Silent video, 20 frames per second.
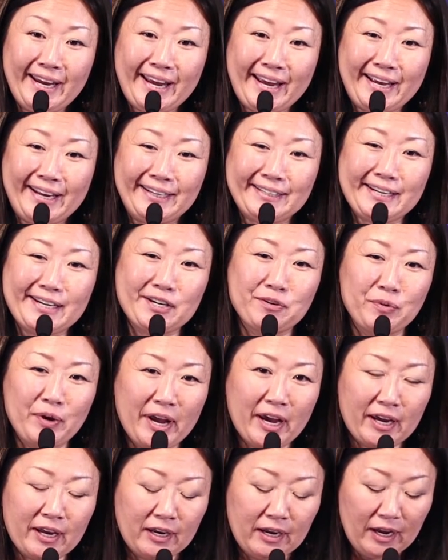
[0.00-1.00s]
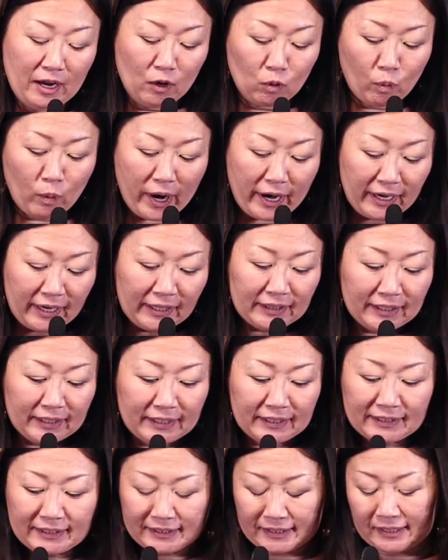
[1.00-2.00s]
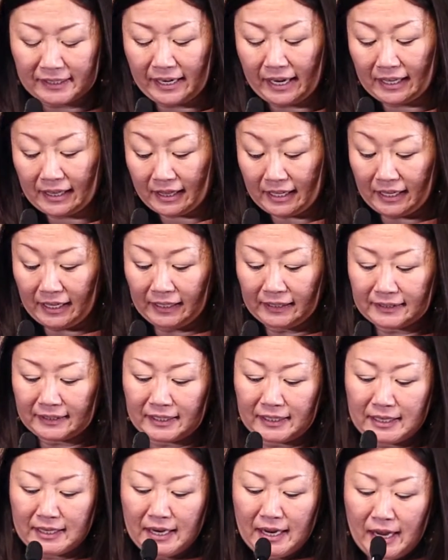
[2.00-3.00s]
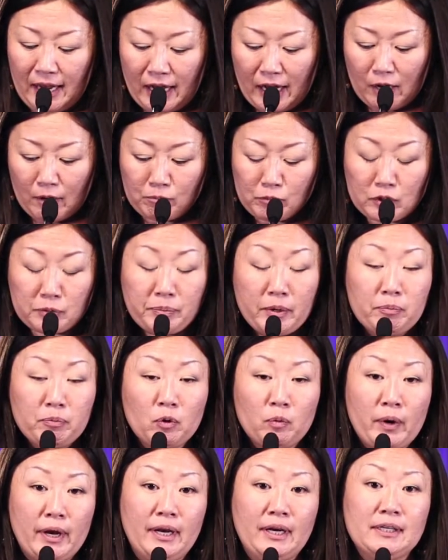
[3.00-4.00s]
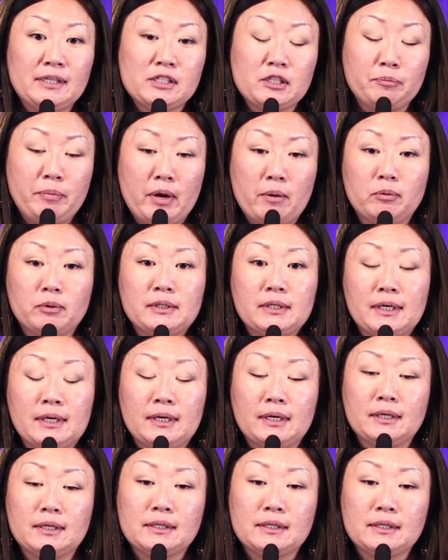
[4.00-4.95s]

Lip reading: and we had waiting lists and things, and just people waiting to be able to